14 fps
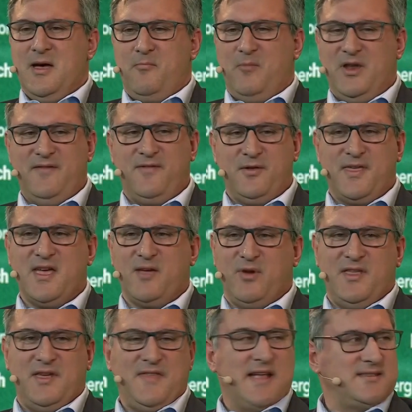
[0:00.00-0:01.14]
But if you think
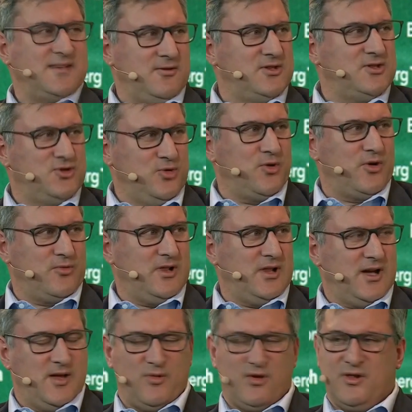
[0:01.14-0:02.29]
about it, that sounds super
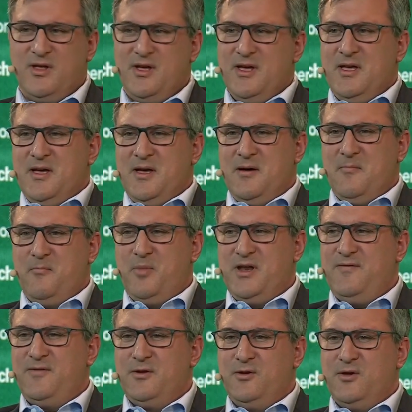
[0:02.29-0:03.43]
reliable. Mm. But
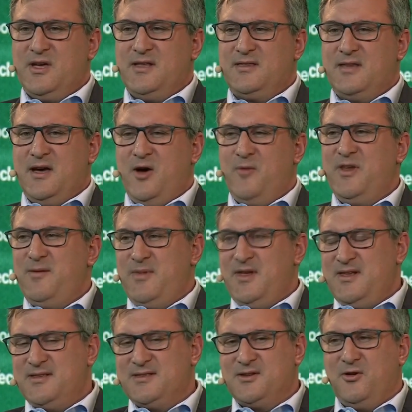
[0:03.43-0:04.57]
if you look at how many
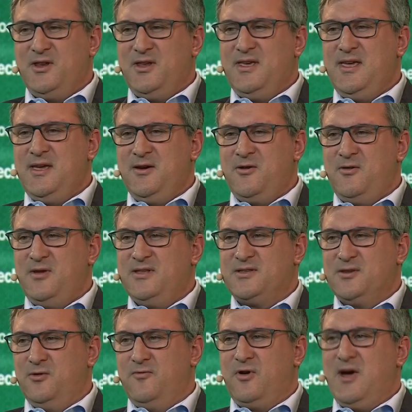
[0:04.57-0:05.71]
minutes are in a year, it's
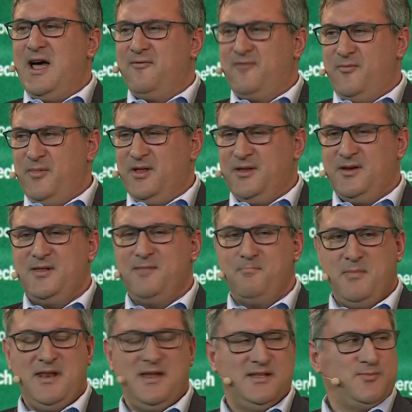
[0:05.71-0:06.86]
over half a million
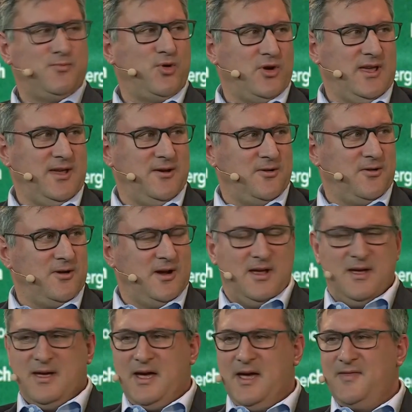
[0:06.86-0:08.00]
minutes per year.
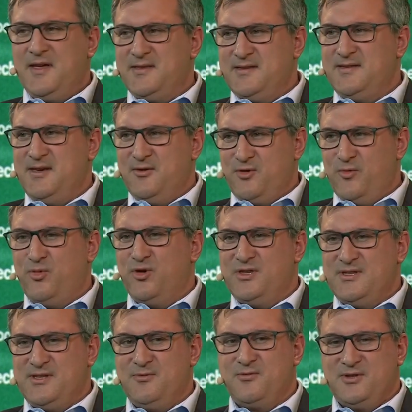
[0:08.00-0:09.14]
Mm. And that
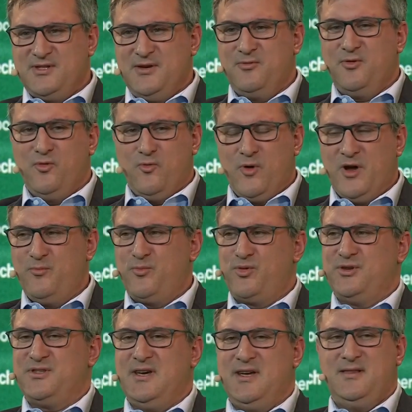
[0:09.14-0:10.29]

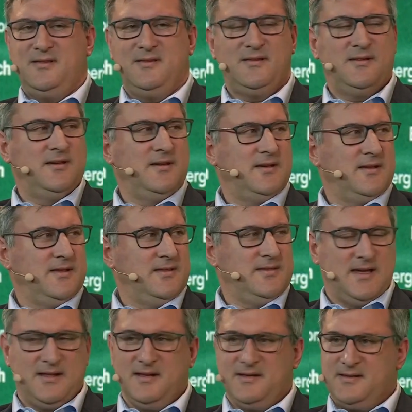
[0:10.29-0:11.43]
0.001%
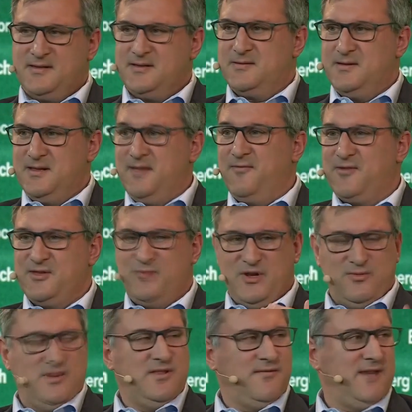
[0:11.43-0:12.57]
that is the difference
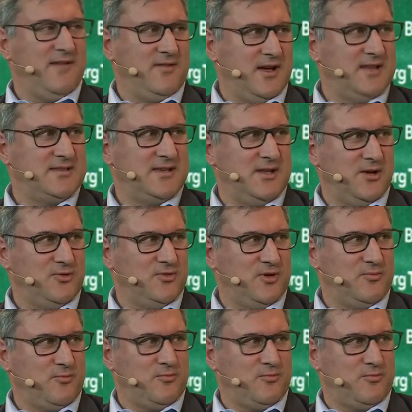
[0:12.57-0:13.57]
between the five nines and 100%,